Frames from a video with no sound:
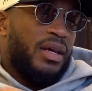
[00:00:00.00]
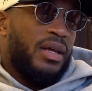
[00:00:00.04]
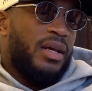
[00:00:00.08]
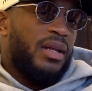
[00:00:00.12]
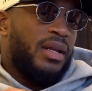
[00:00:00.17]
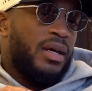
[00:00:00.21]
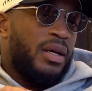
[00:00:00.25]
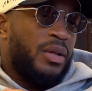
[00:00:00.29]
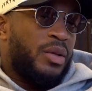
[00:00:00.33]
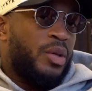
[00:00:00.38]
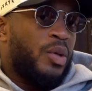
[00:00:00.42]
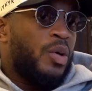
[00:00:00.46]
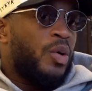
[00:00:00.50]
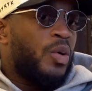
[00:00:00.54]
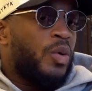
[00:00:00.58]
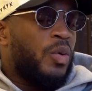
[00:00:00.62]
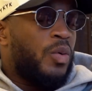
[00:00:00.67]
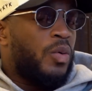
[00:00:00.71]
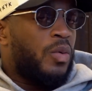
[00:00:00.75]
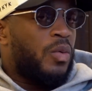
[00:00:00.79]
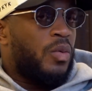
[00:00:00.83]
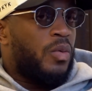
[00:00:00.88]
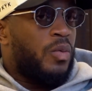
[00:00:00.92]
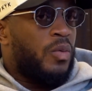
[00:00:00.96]
and I
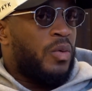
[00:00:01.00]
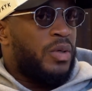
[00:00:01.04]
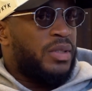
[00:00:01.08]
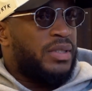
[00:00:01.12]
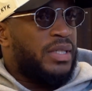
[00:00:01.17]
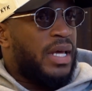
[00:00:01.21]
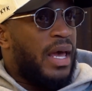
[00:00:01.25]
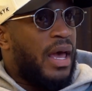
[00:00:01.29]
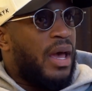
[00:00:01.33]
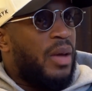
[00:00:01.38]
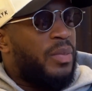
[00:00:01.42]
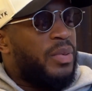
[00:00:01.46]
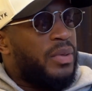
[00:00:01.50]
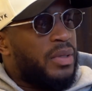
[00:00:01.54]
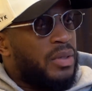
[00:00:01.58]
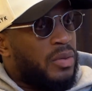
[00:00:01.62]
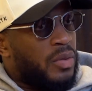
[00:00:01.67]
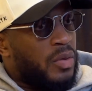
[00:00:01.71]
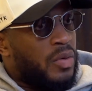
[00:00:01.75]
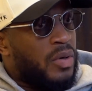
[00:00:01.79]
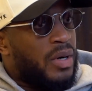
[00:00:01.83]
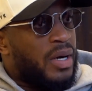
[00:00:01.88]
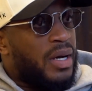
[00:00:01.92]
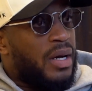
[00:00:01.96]
know what's
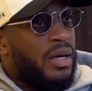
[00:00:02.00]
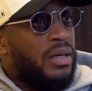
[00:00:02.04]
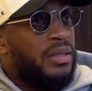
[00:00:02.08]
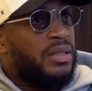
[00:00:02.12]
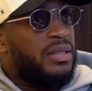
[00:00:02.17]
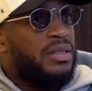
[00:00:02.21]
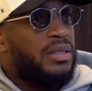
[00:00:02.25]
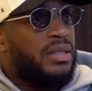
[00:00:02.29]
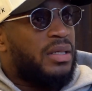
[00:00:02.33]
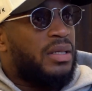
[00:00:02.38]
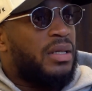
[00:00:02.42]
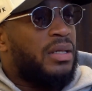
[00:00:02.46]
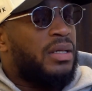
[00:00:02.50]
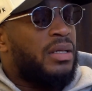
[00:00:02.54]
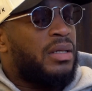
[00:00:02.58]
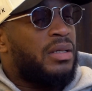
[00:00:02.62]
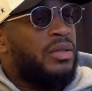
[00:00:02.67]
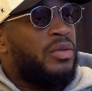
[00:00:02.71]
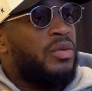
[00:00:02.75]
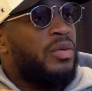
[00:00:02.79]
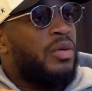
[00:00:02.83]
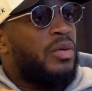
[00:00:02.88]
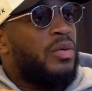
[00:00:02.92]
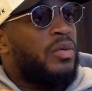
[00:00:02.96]
happening or I
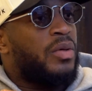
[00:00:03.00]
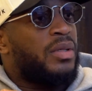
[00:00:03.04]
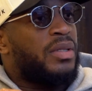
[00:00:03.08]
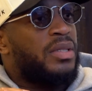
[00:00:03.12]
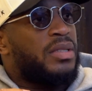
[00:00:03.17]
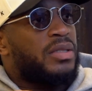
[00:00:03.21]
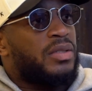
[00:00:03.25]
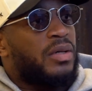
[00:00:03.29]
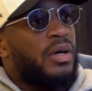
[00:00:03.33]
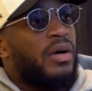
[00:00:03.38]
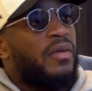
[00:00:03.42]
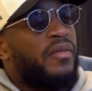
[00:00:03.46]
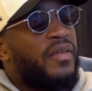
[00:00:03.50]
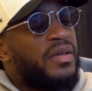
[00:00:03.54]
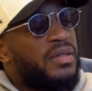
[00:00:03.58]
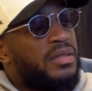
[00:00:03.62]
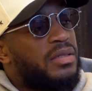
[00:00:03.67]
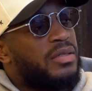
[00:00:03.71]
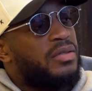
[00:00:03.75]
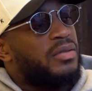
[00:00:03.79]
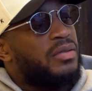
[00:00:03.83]
understand, you know, what this offense